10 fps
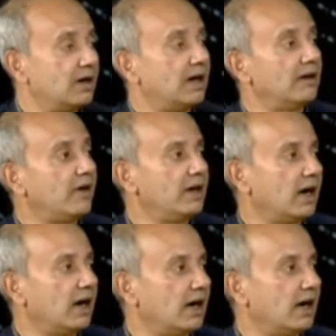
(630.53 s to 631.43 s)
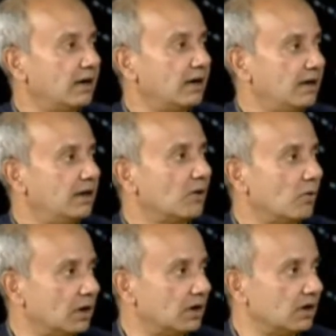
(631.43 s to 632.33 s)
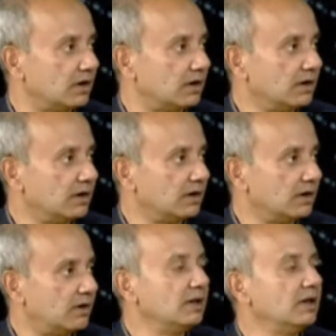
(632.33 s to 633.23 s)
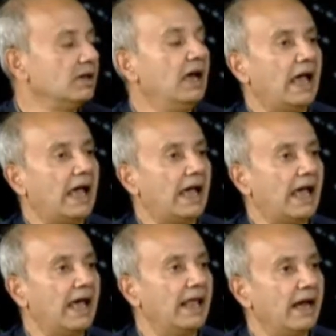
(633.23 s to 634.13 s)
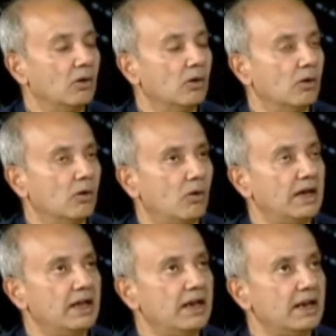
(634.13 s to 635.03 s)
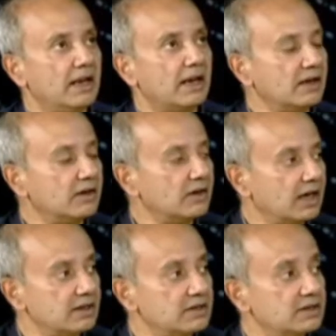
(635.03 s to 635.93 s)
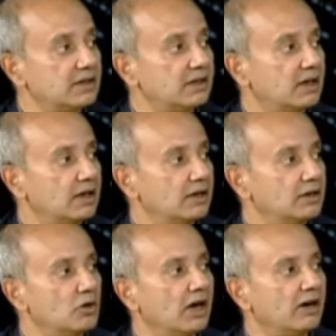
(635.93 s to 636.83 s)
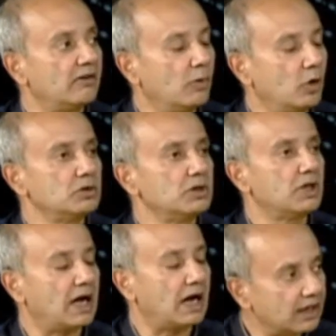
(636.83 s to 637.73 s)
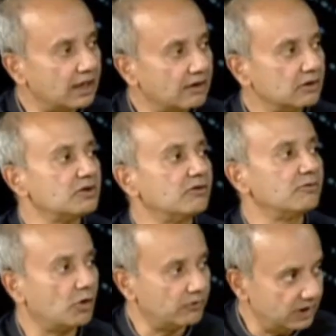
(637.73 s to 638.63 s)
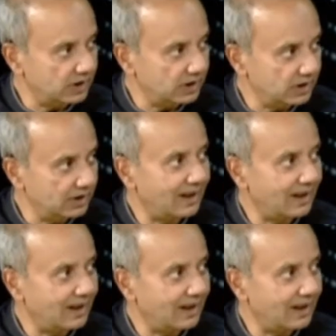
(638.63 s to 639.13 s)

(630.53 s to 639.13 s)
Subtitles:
and very high inequality, right? And now, in a country like Nigeria, you have both high levels of poverty